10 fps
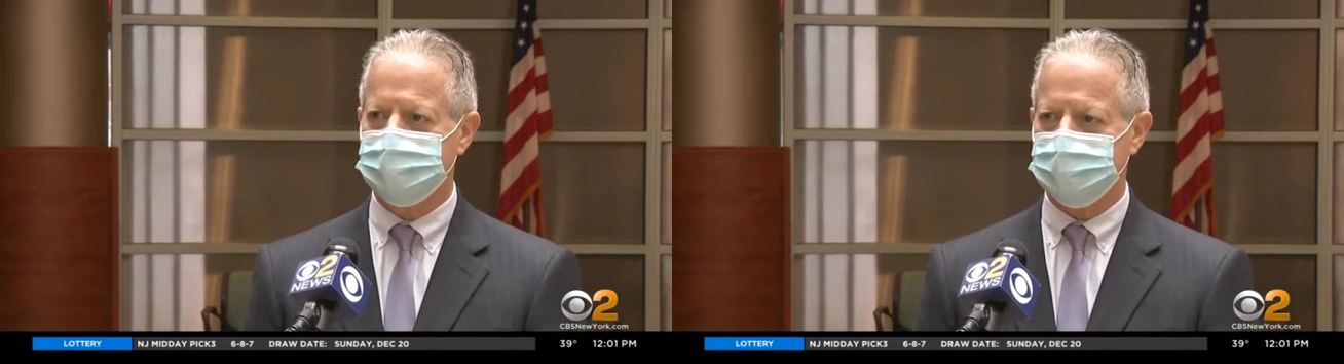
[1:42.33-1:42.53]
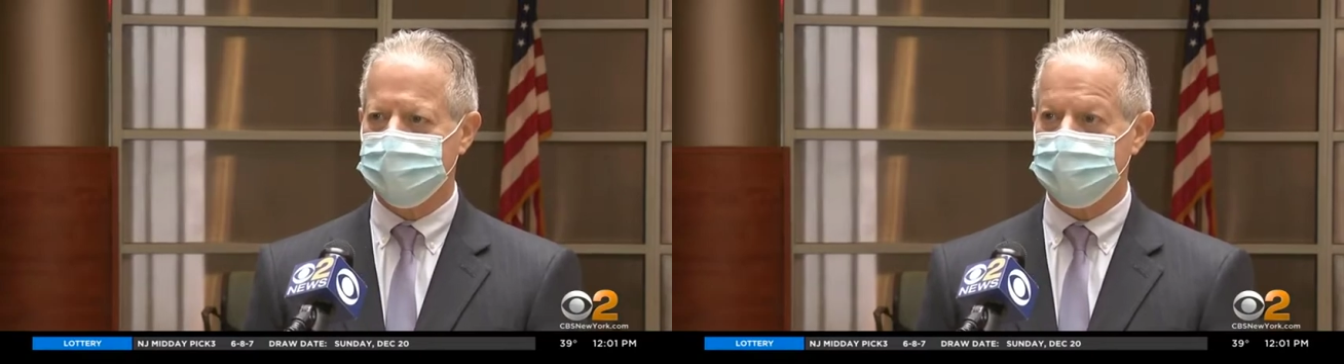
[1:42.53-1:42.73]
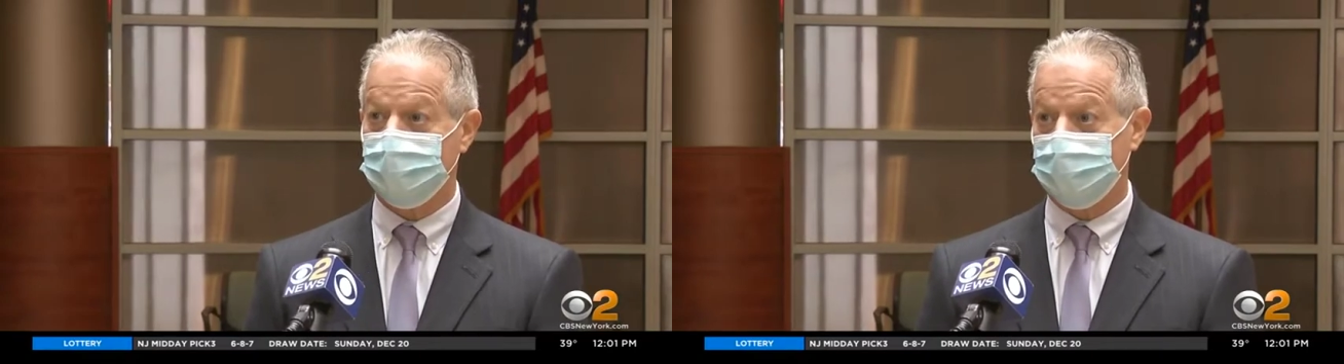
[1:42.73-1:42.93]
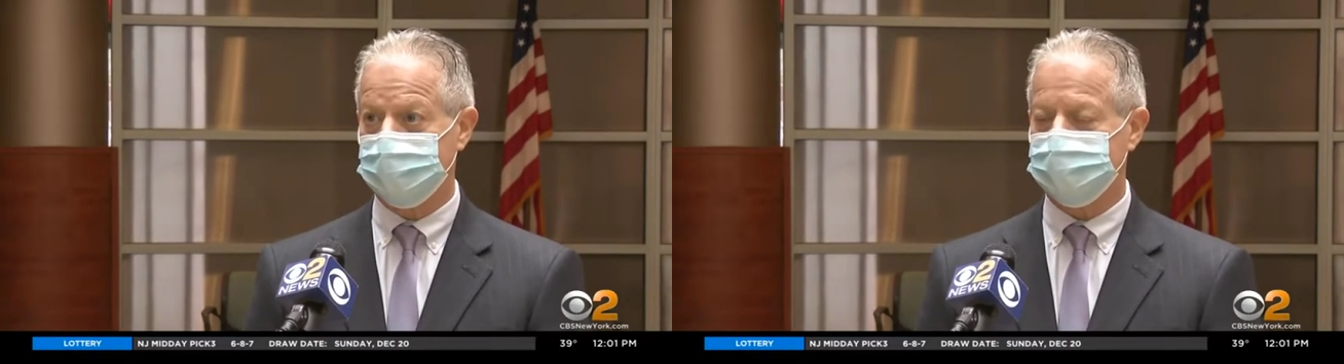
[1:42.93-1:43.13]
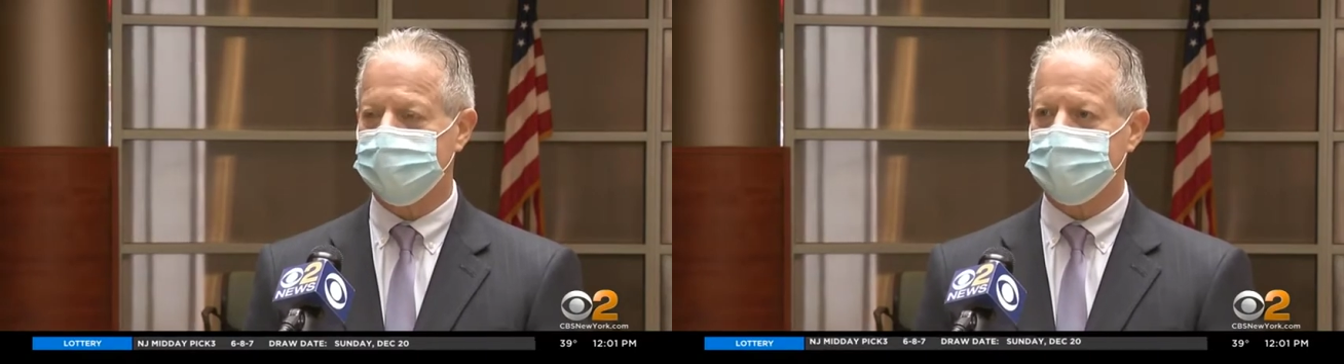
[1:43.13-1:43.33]
since
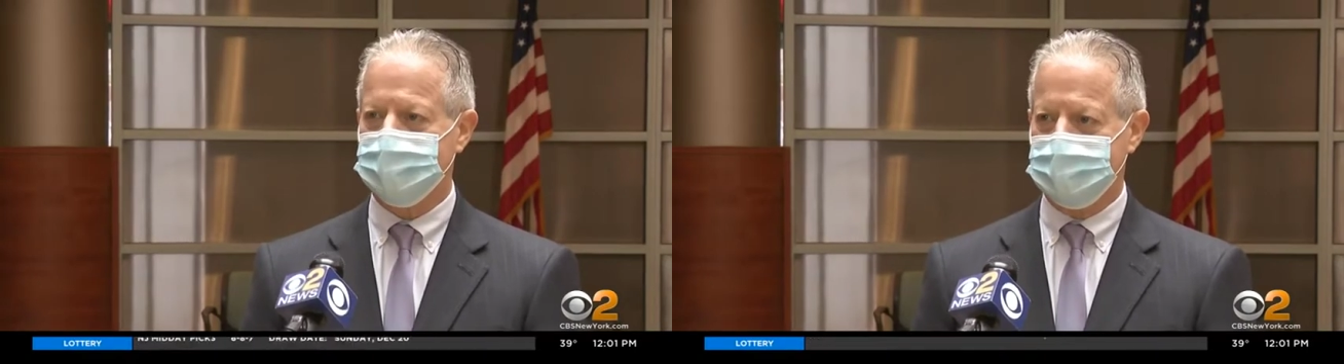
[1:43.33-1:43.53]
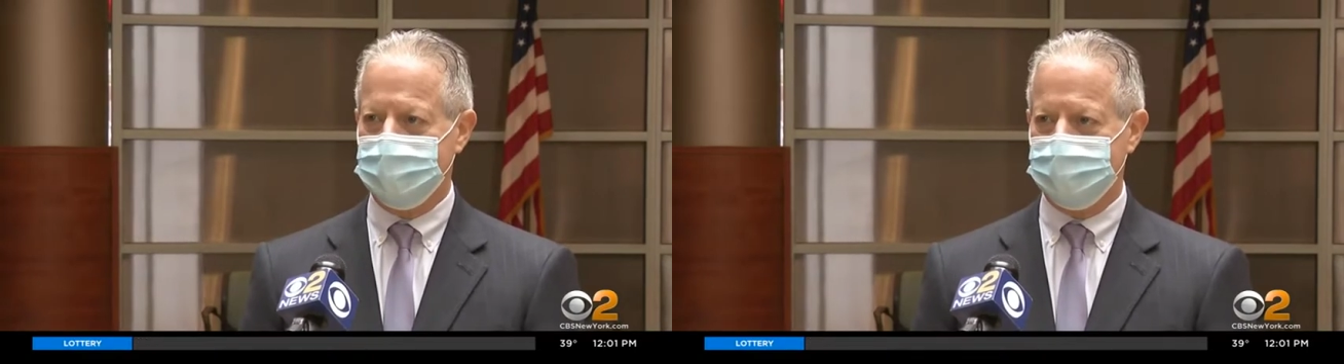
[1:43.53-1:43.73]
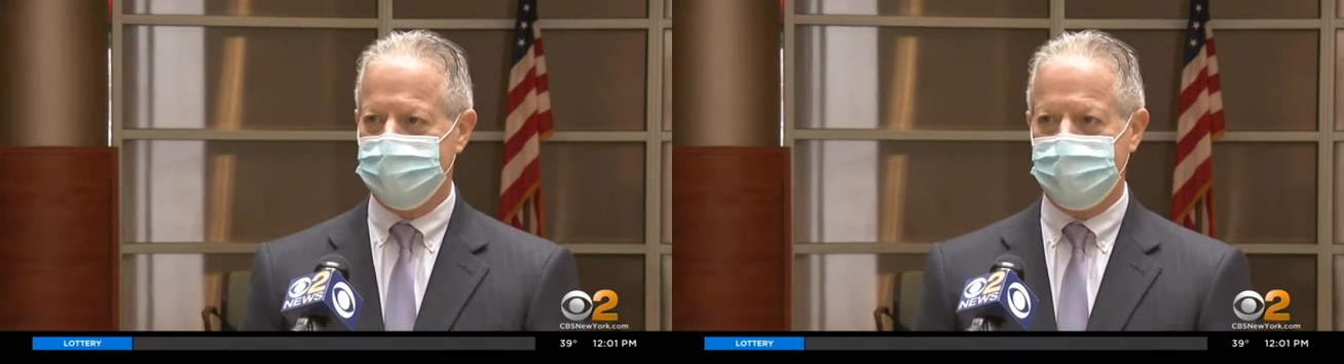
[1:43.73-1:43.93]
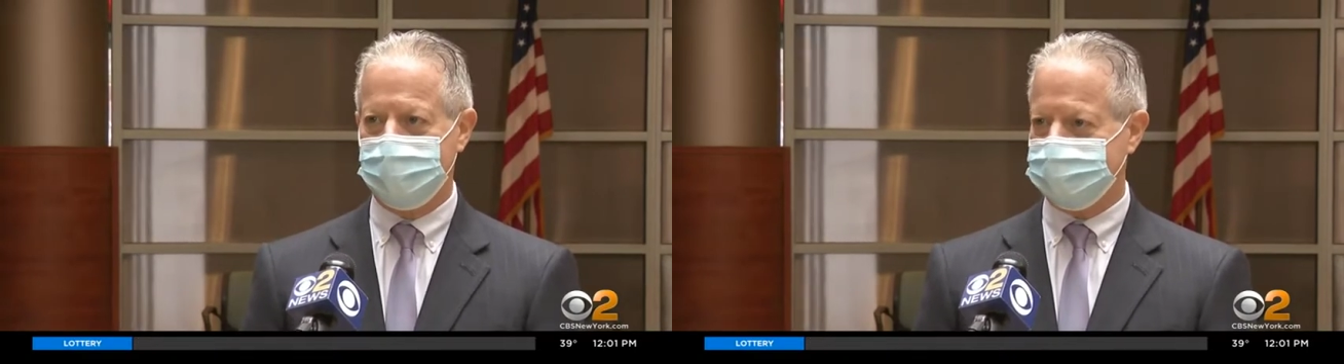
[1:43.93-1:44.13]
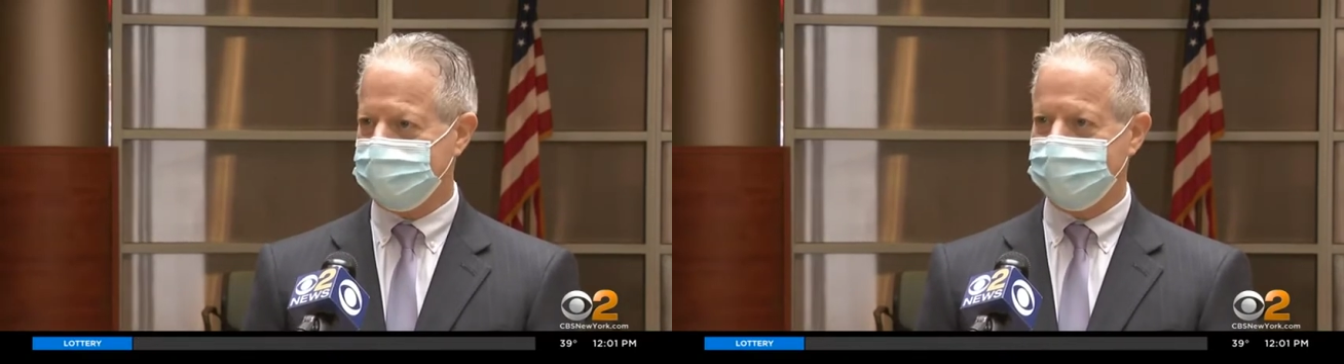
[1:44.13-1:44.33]
March, and
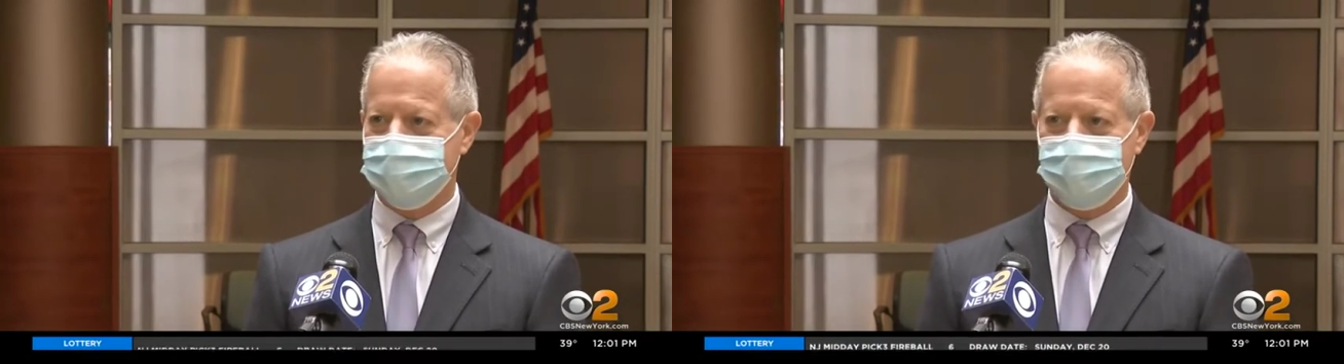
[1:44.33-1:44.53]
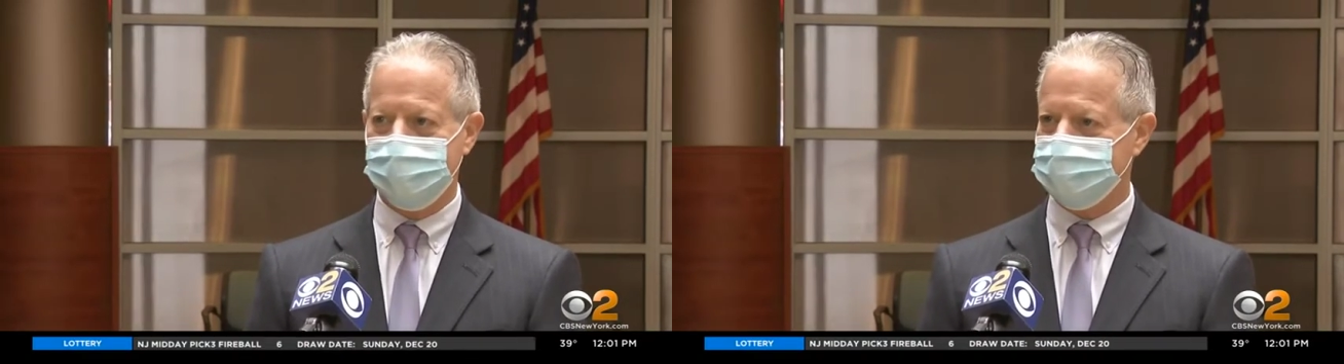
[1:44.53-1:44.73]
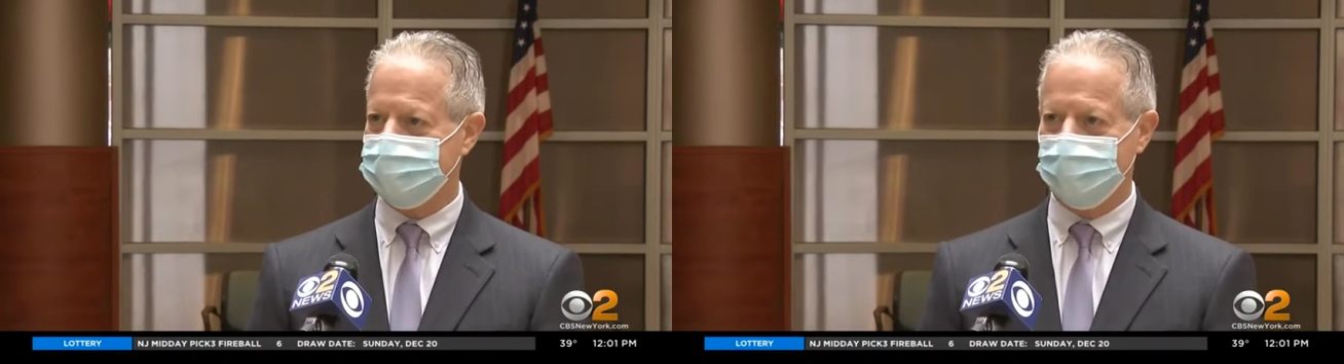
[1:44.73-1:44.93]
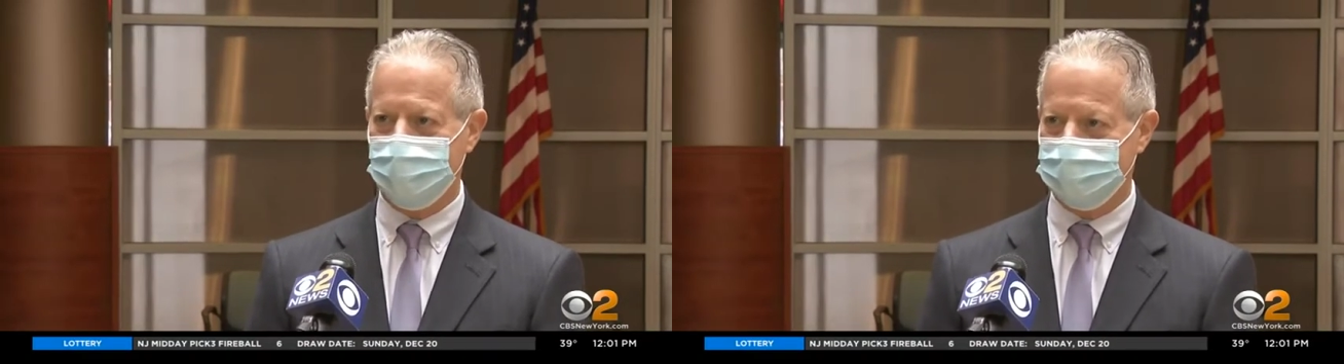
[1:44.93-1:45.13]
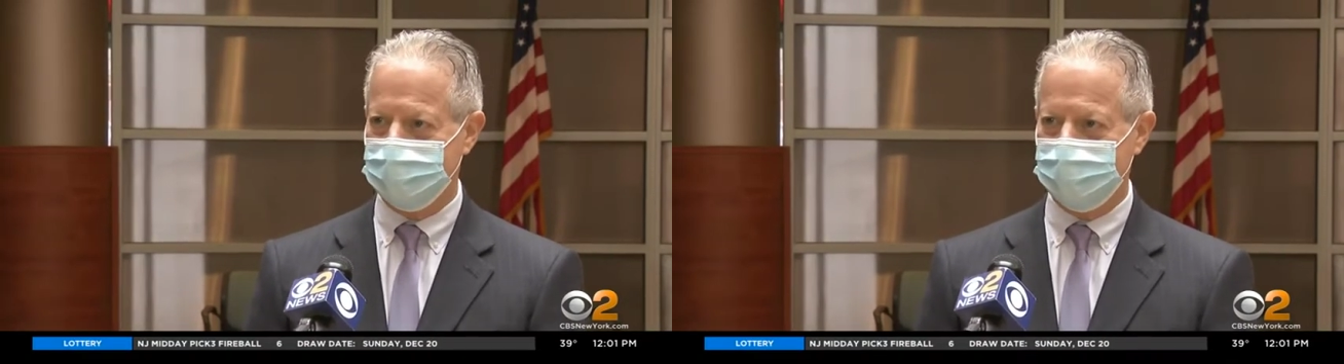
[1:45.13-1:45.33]
she hasn't had a chance to hug